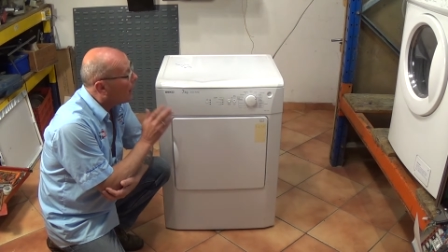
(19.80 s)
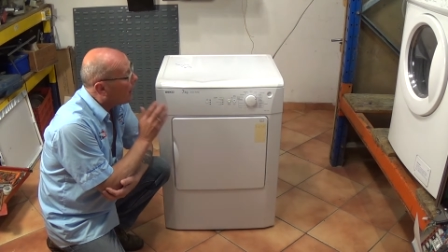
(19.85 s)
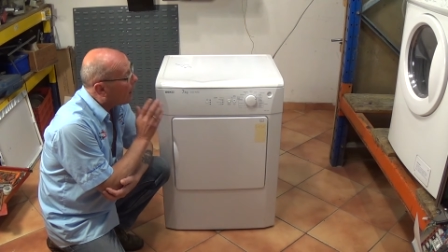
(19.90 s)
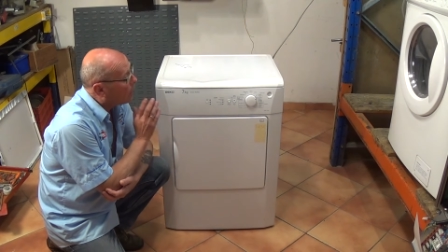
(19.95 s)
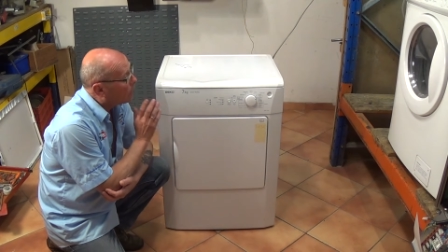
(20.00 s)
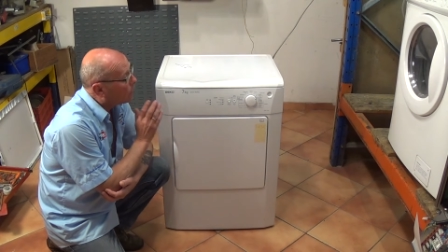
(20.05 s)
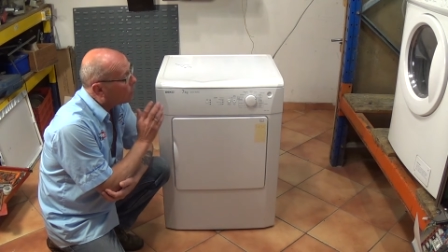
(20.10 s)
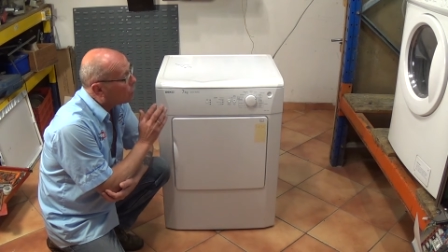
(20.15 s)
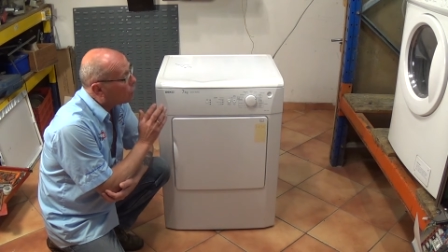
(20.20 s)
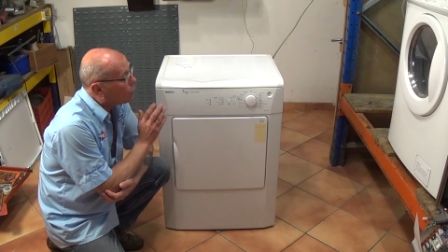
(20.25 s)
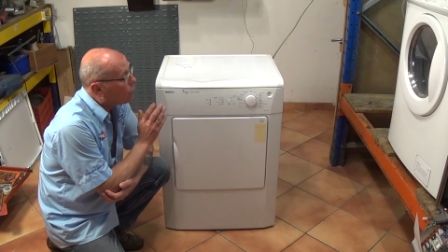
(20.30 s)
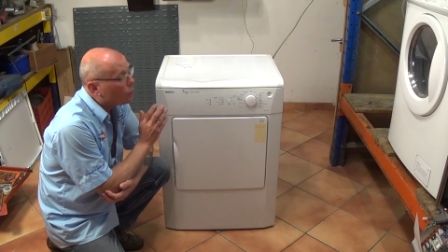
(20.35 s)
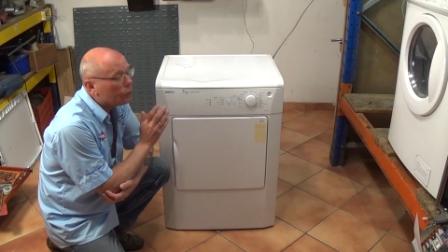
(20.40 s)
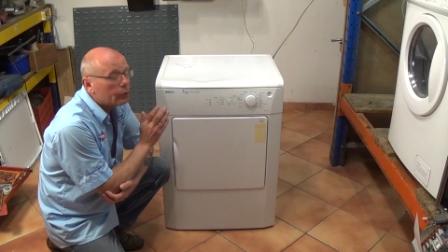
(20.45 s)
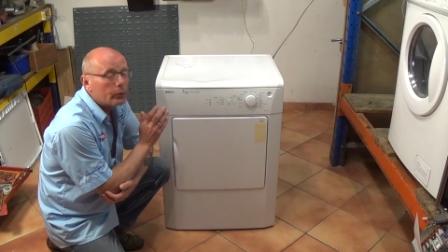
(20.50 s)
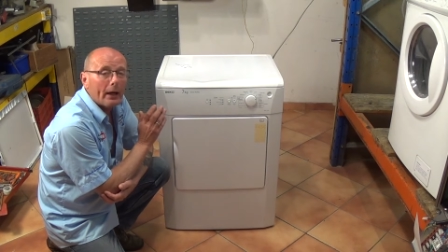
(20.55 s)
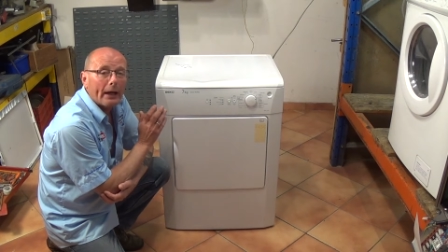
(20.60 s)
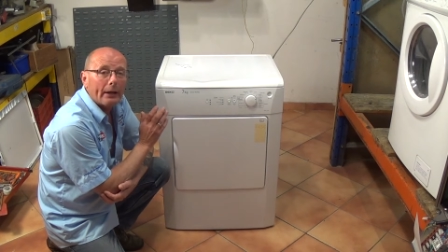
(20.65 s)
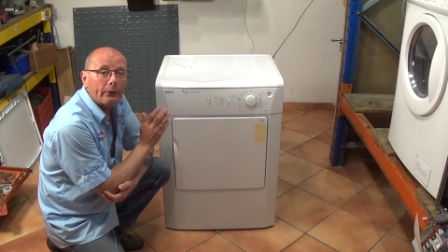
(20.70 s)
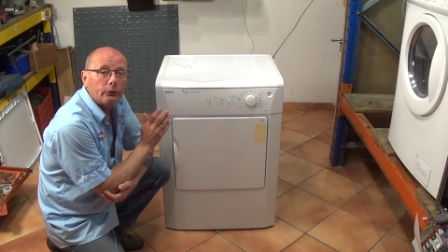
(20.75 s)
I will show
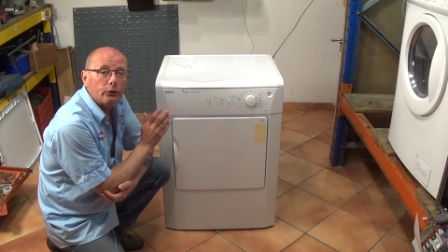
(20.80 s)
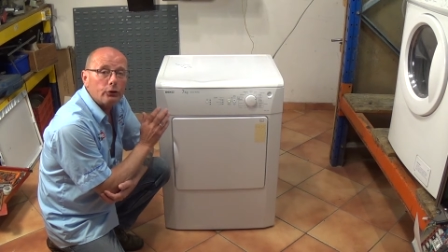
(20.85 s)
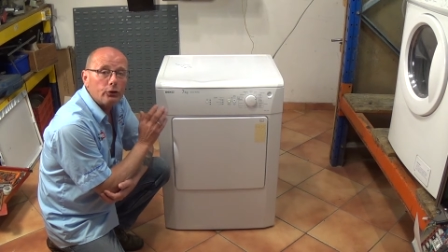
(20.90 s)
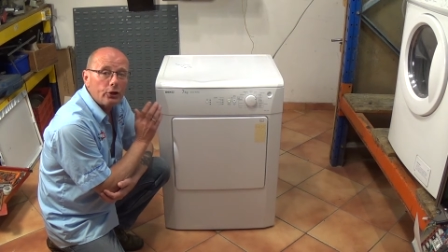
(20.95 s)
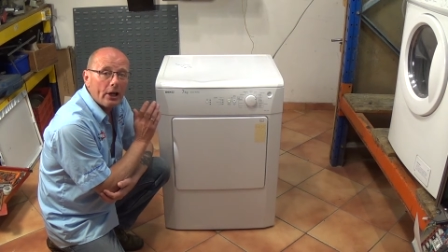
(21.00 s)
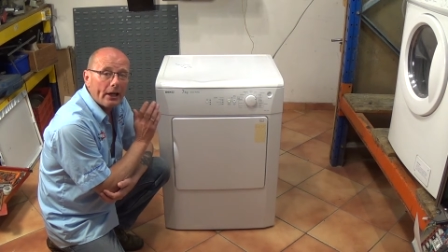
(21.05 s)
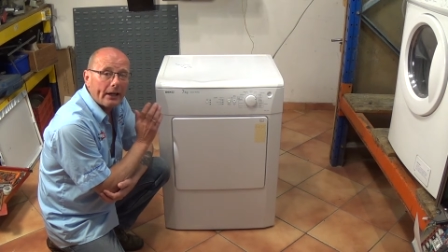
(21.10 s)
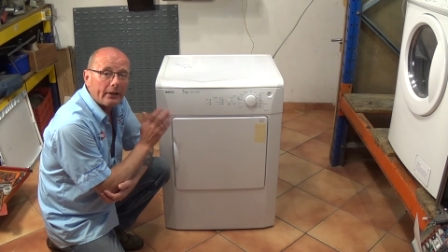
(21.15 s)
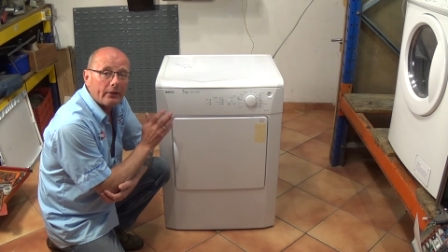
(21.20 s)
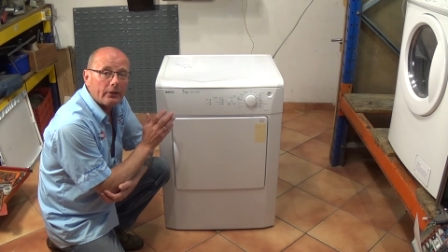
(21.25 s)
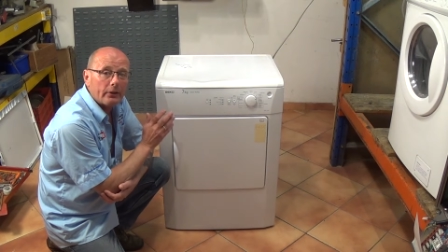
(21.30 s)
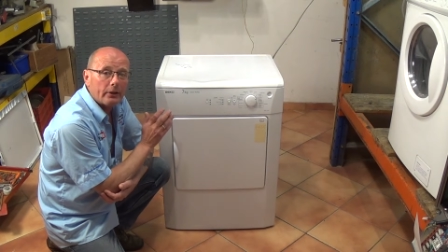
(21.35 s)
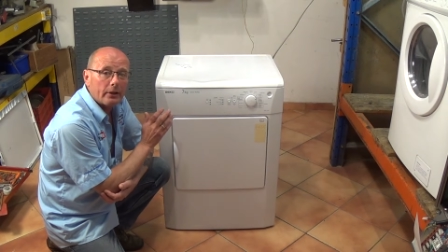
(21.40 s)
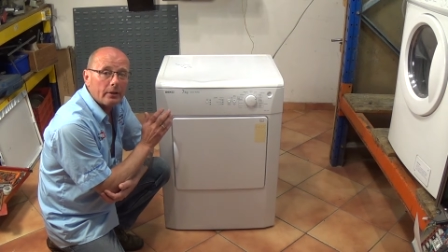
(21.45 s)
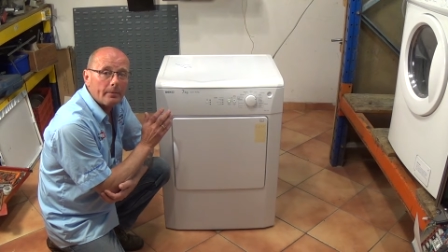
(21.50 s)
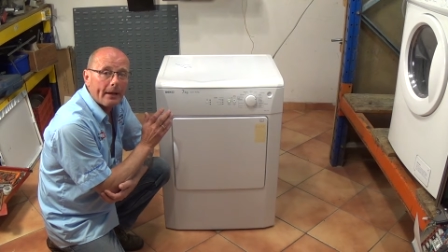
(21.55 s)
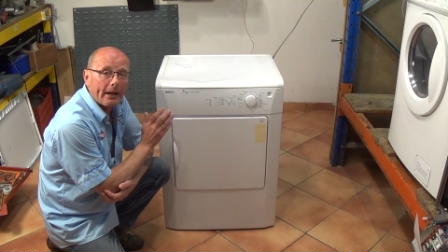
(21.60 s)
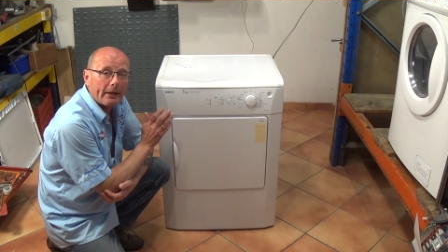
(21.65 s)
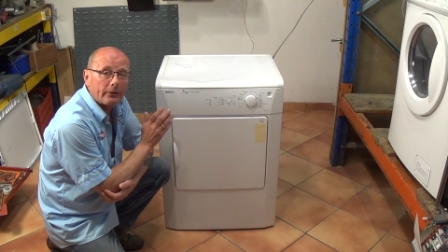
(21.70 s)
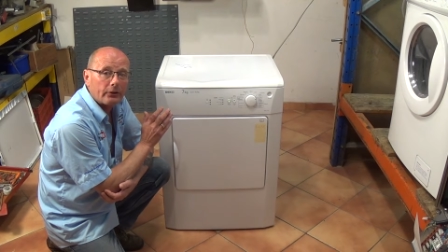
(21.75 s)
you how to check the
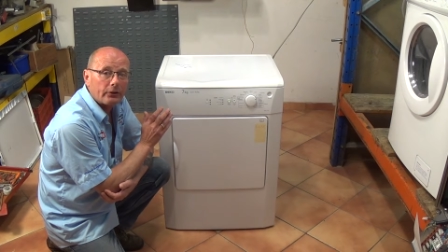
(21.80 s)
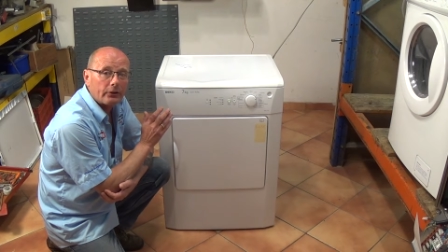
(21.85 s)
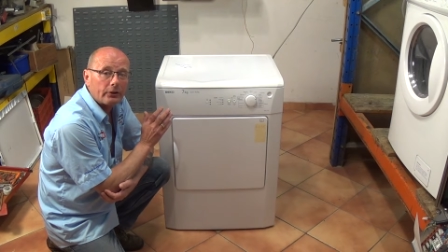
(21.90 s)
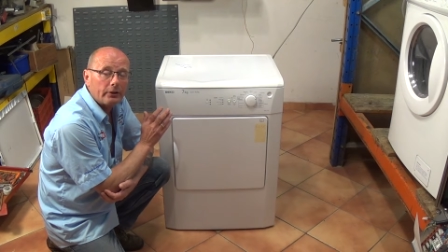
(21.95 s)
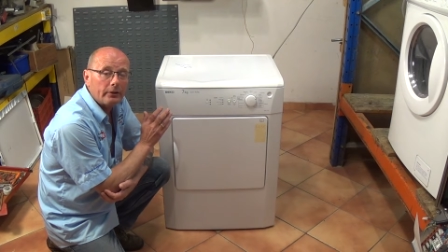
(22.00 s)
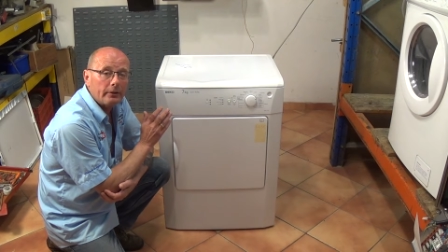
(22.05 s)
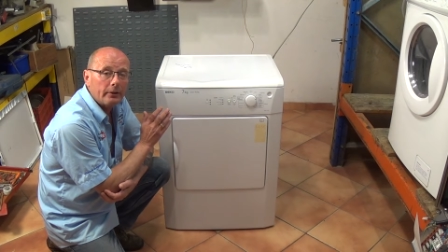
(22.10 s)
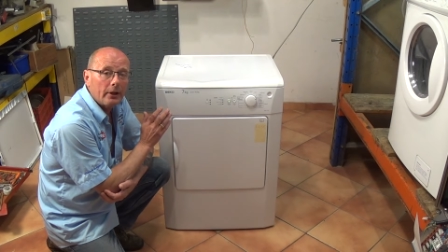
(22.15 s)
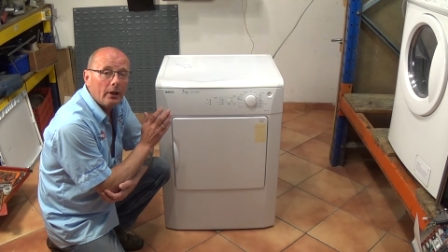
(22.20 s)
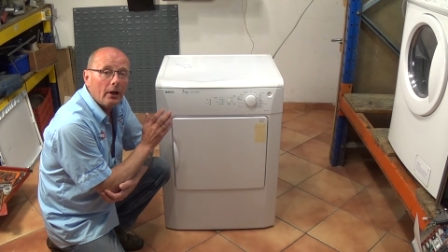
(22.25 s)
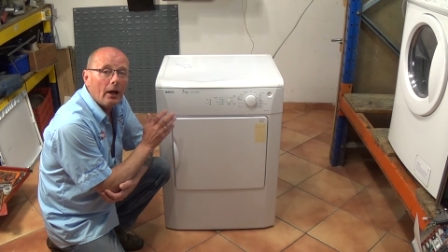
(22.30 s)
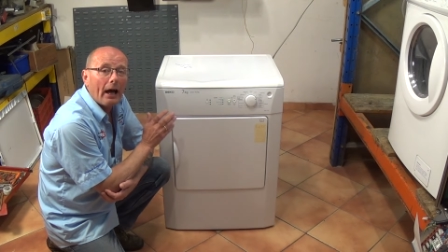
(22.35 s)
capacitor